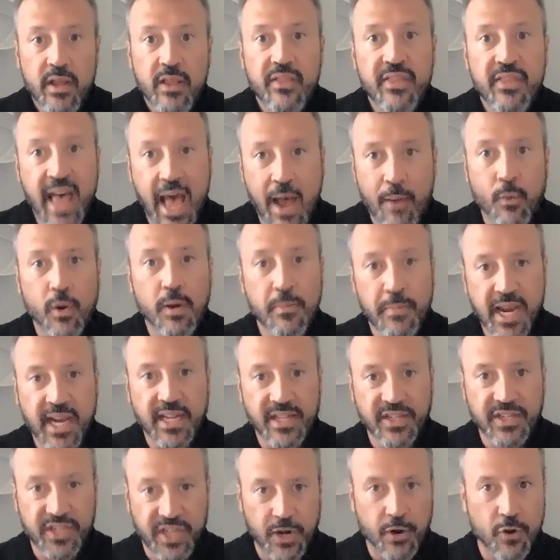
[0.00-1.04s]
that would be
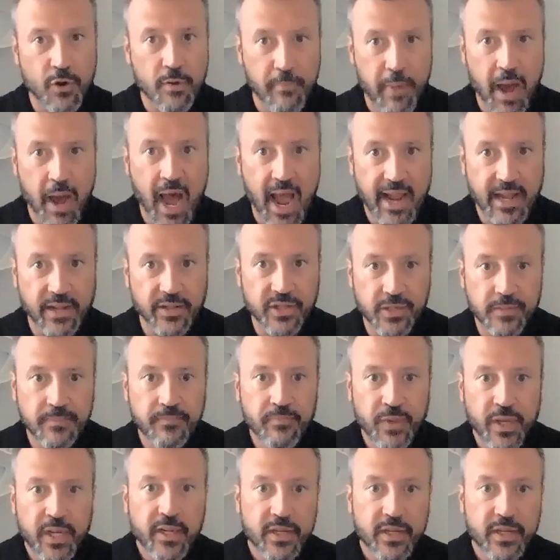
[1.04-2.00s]
considered bias.